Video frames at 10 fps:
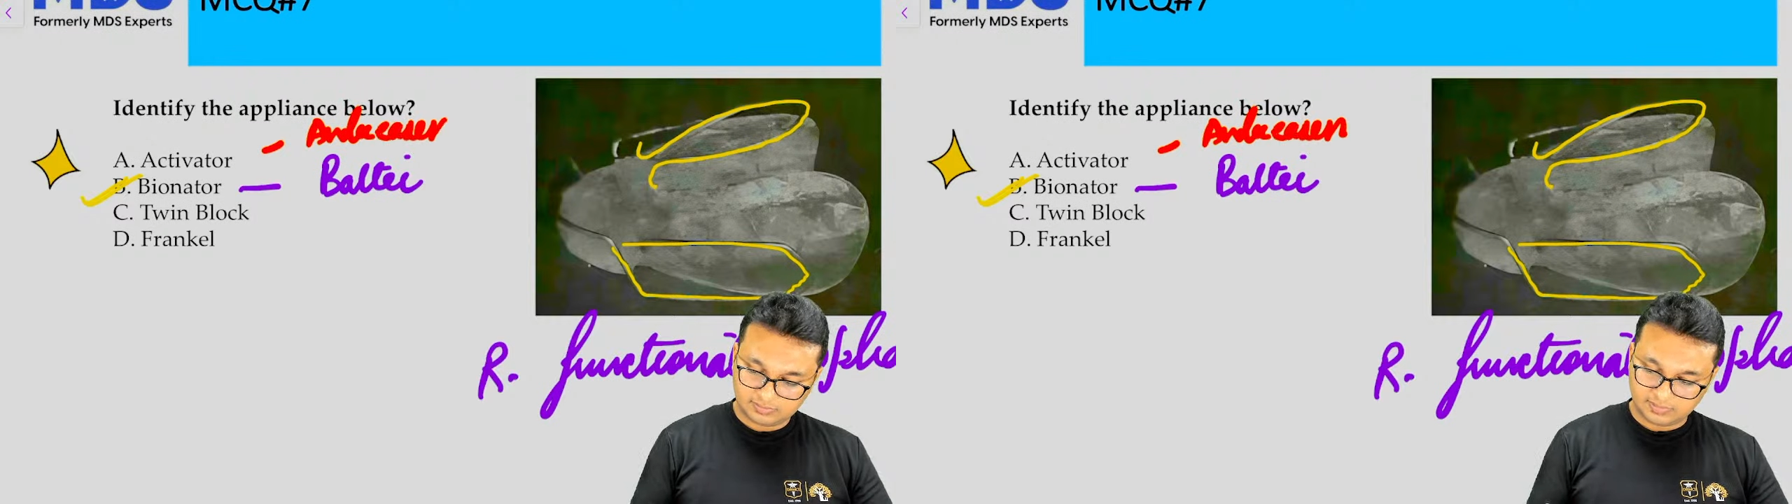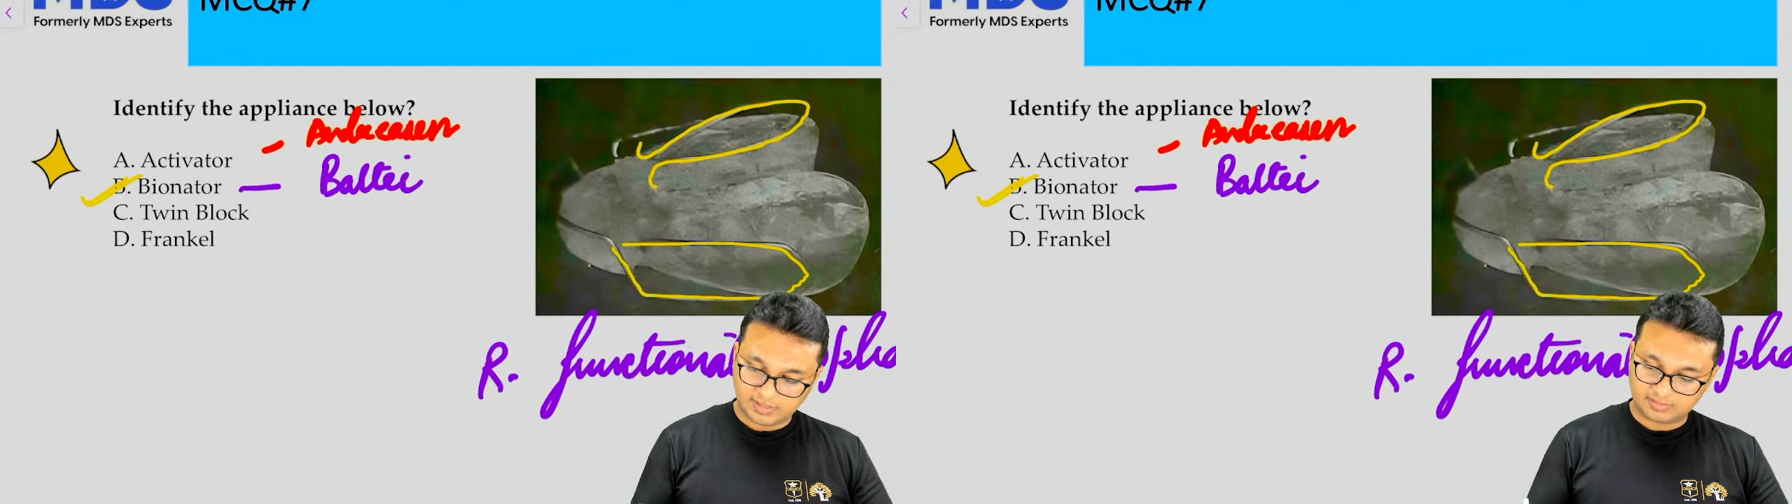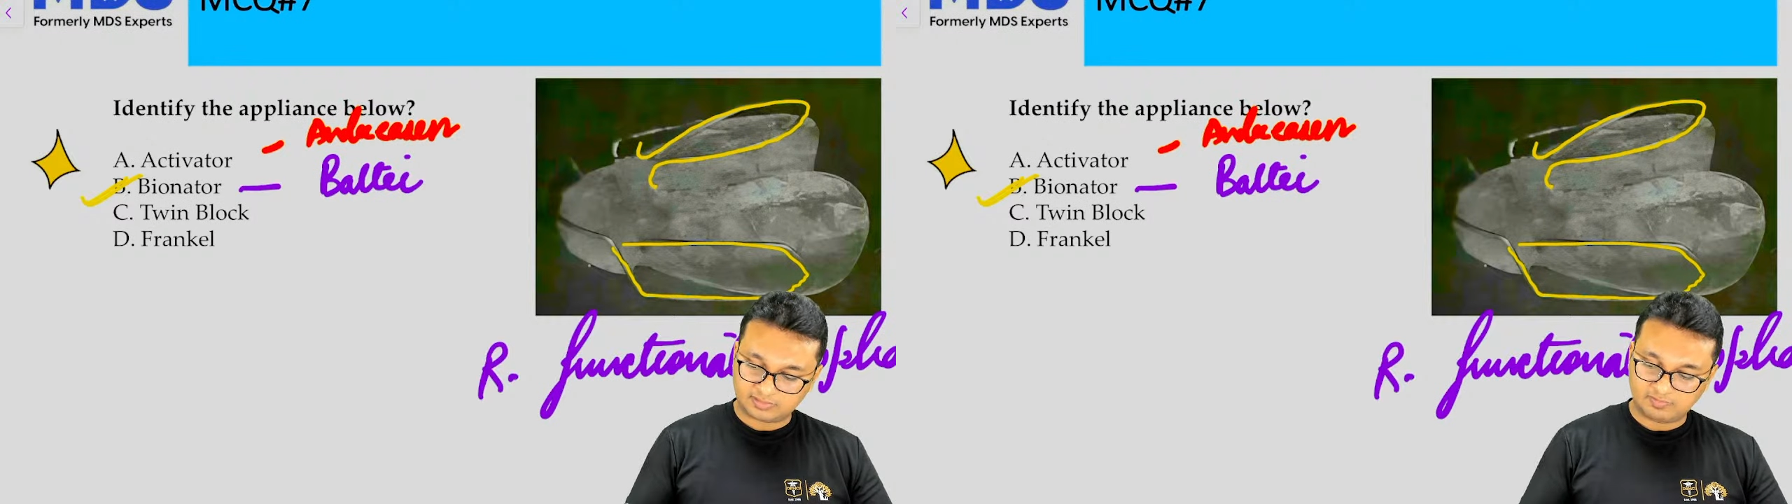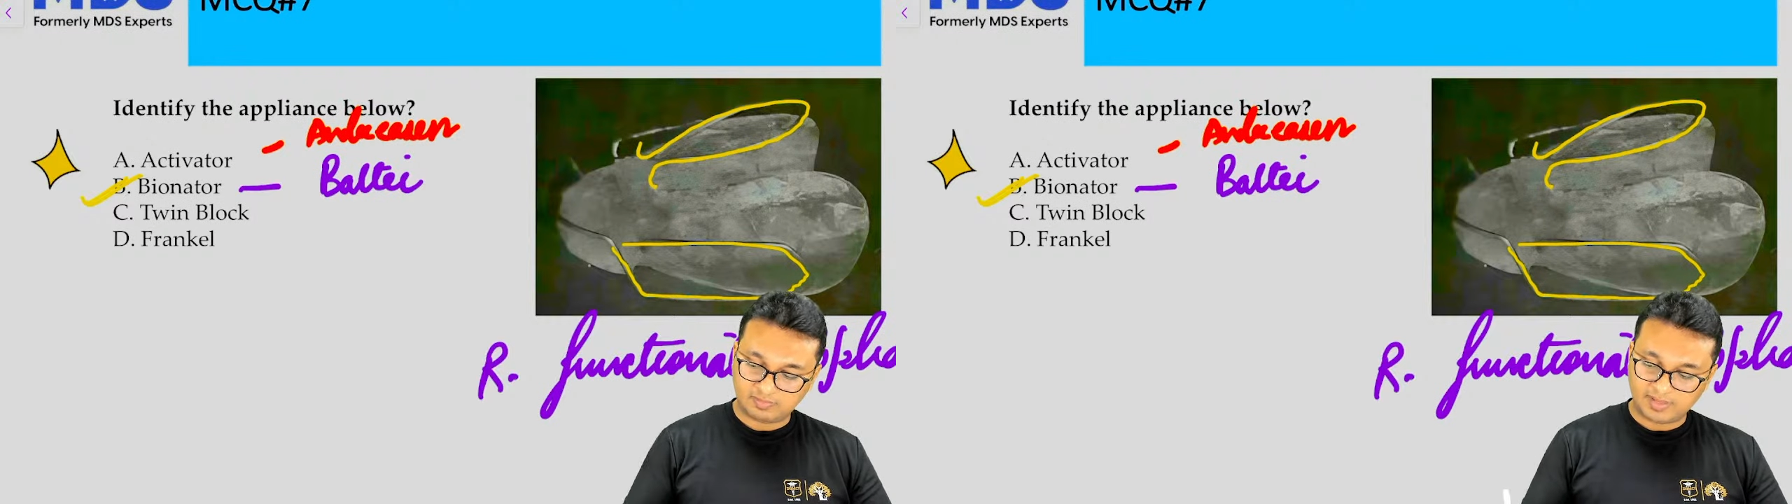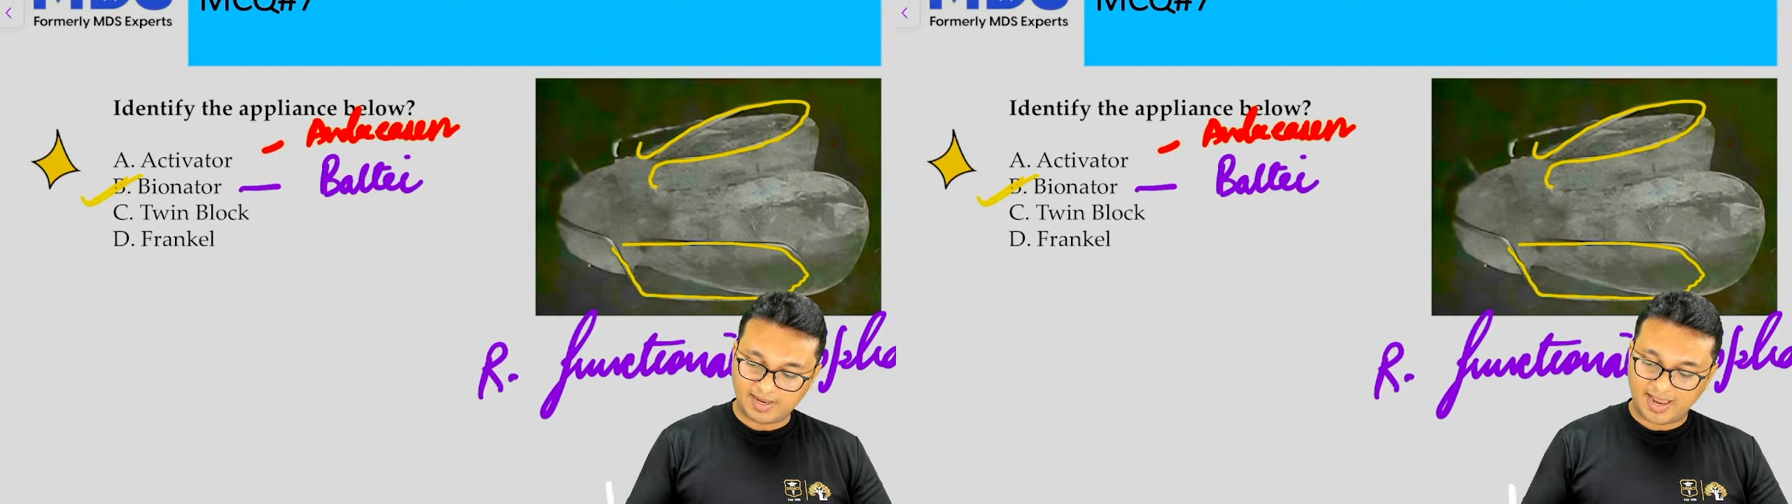It's given
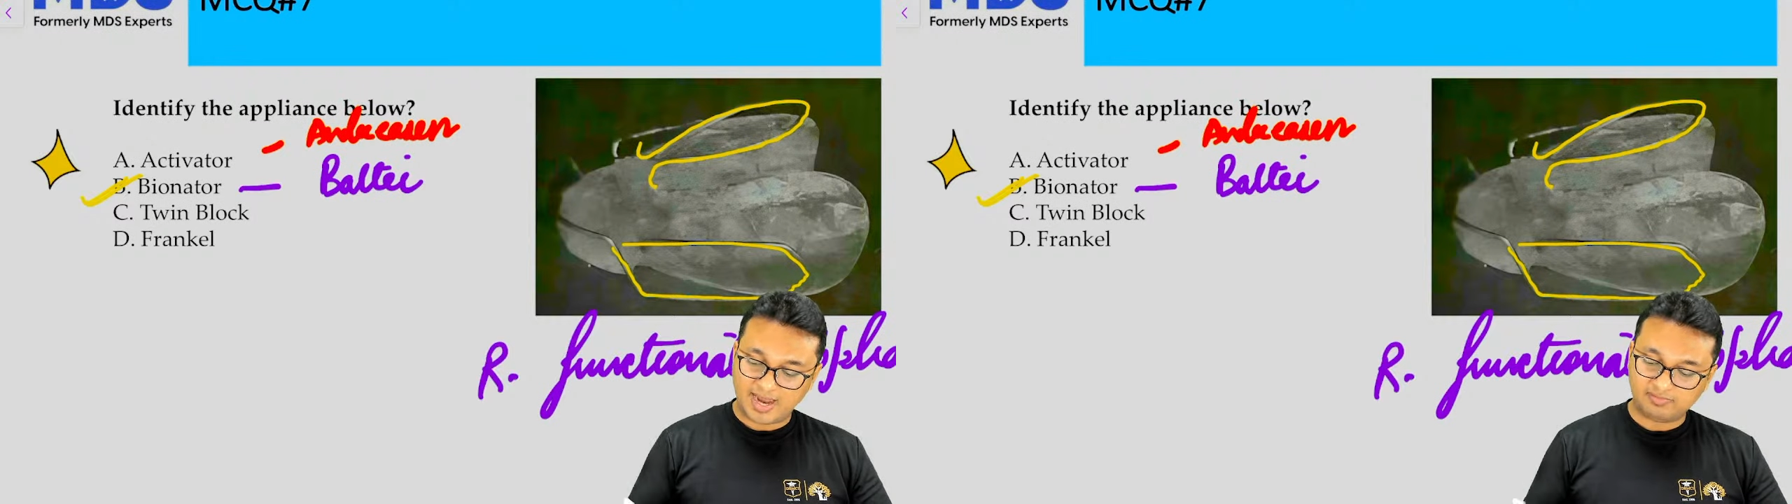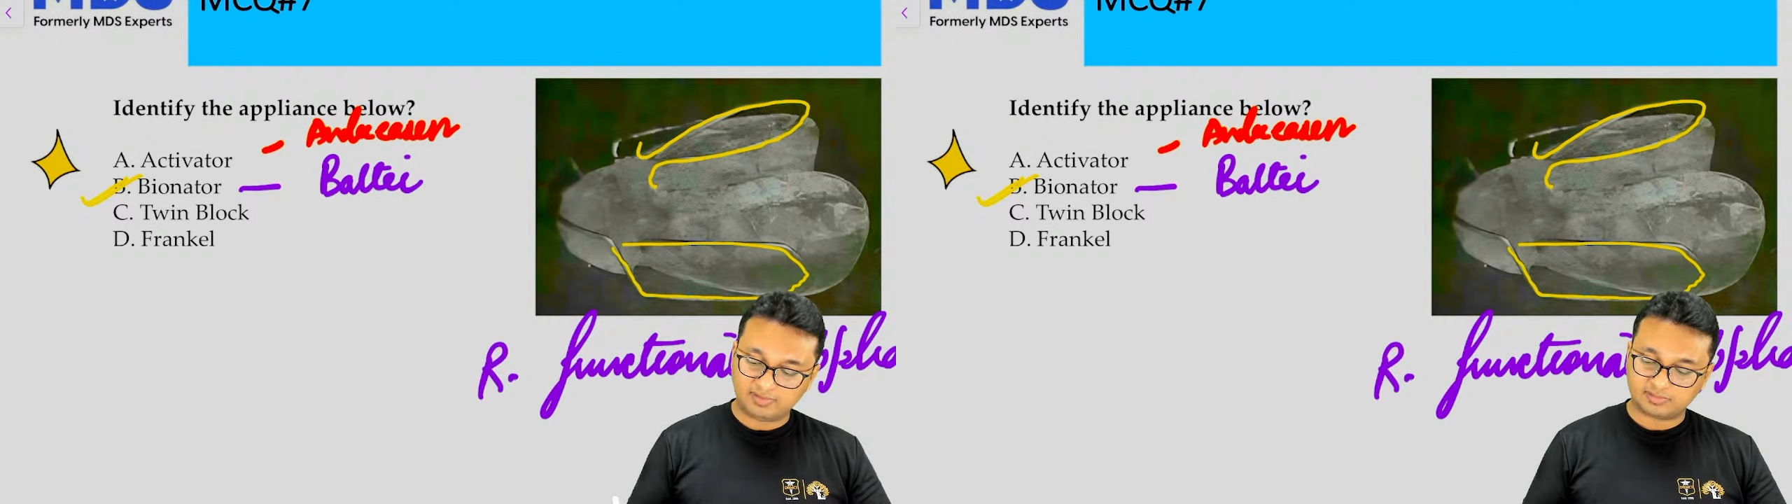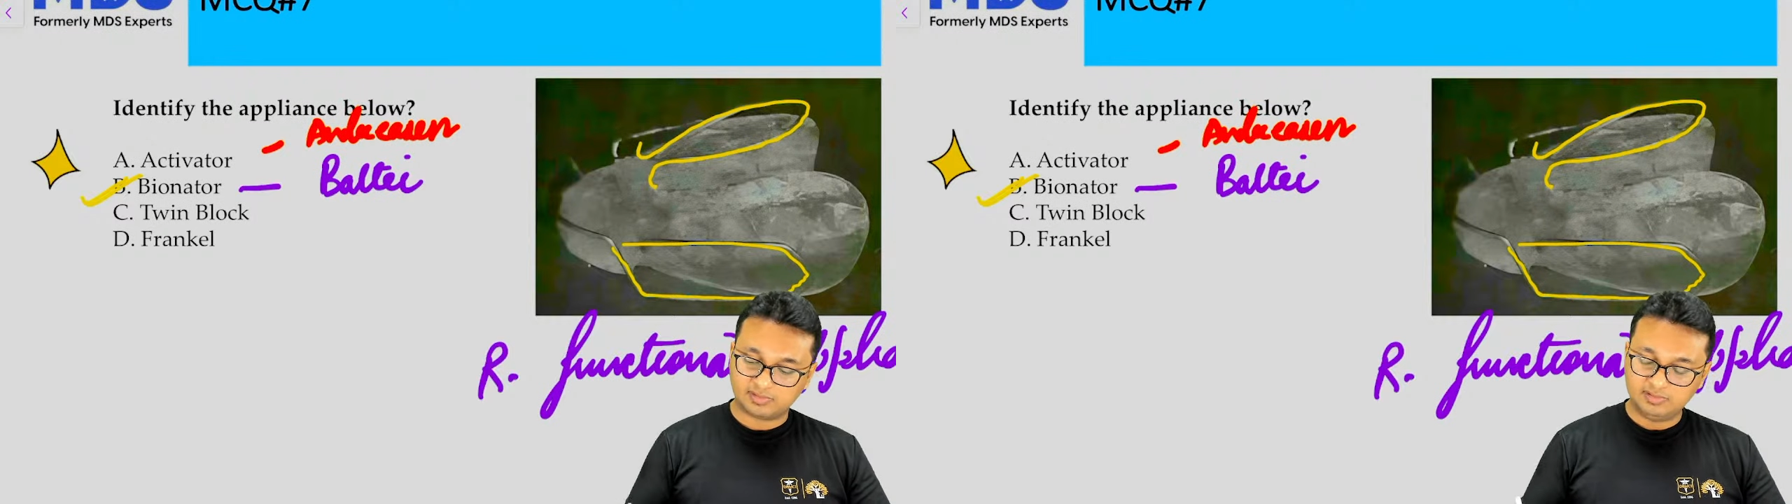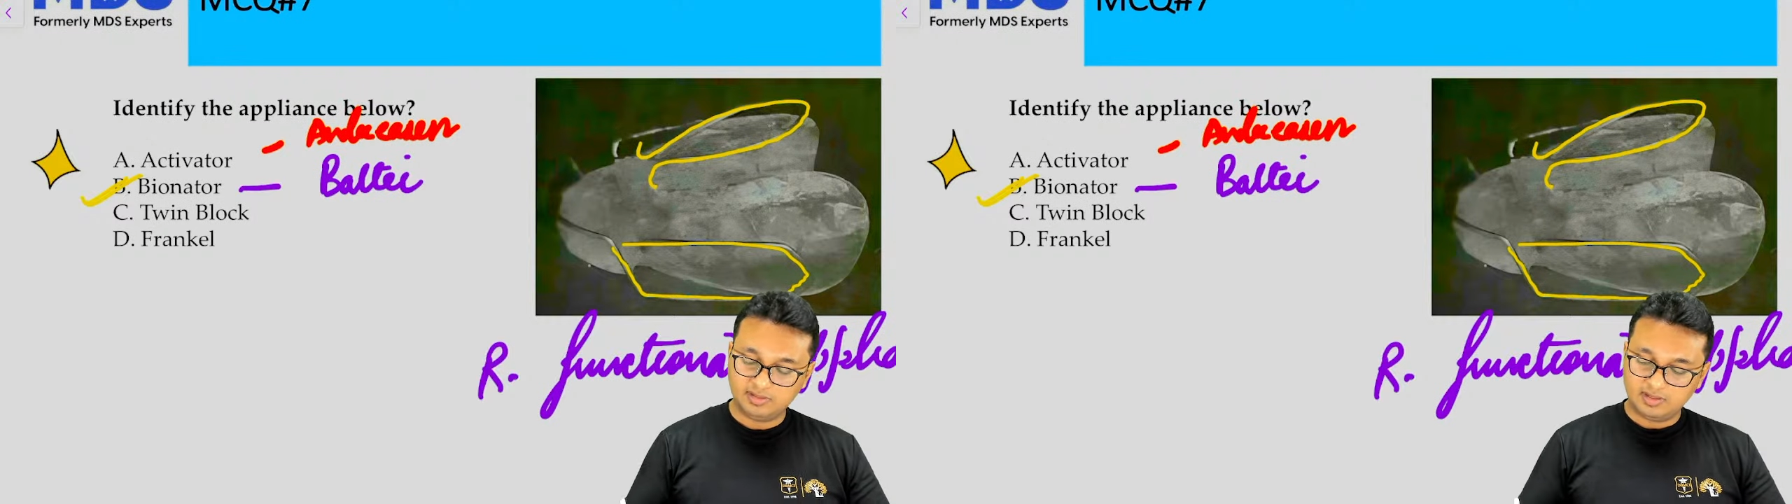by Andresen,